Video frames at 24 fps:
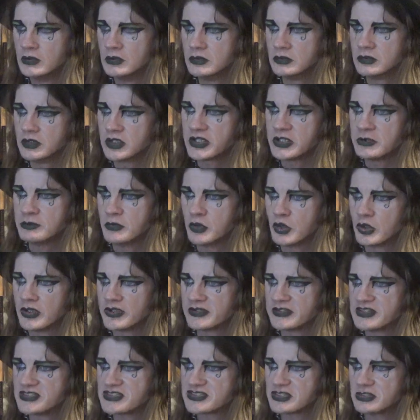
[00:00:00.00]
Looking more
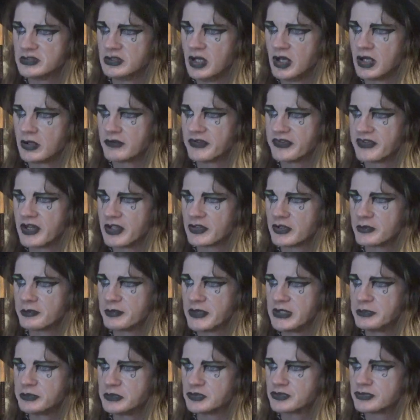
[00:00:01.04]
at this along with other
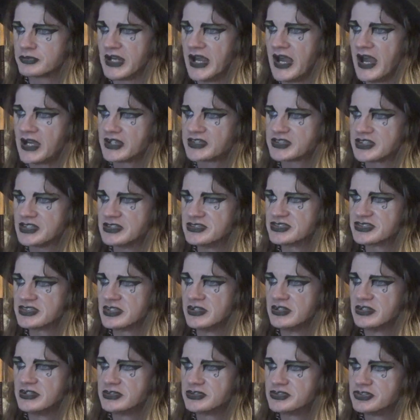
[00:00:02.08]
people's reactions
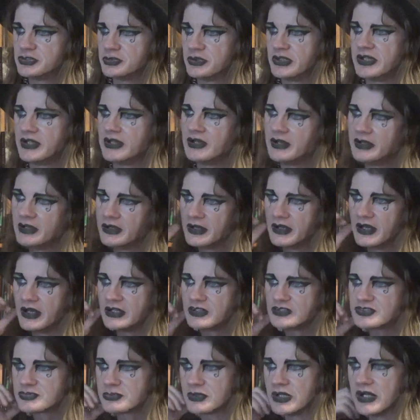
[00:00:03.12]
to it
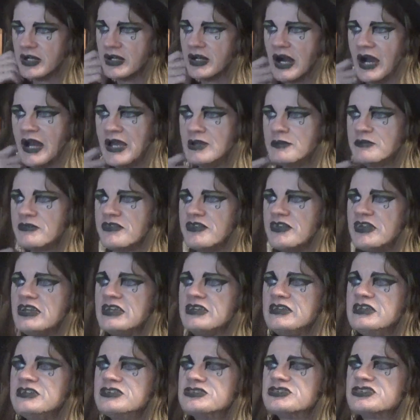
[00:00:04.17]
elsewhere, I am
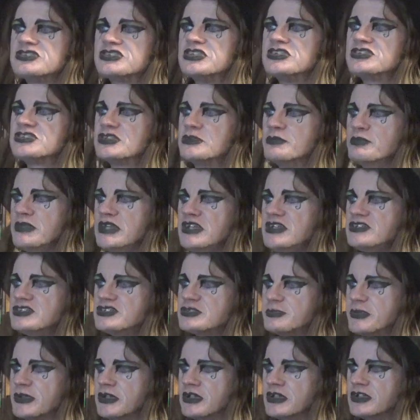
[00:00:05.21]
thinking this is just a
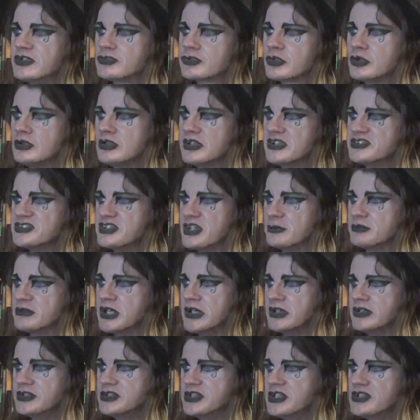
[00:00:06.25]
mean-spirited troll attempt.
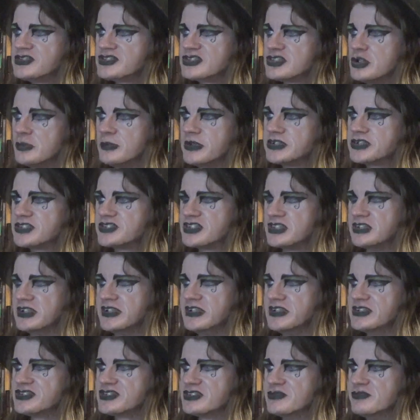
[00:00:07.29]
Just so much
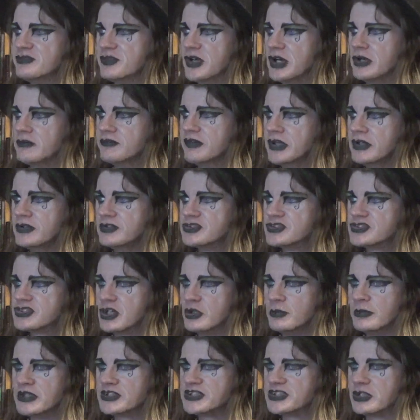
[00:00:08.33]
silliness involved. So
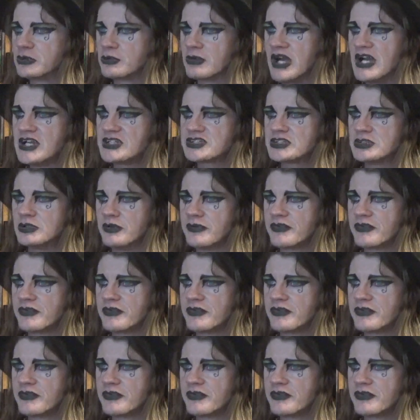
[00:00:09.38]
much irrational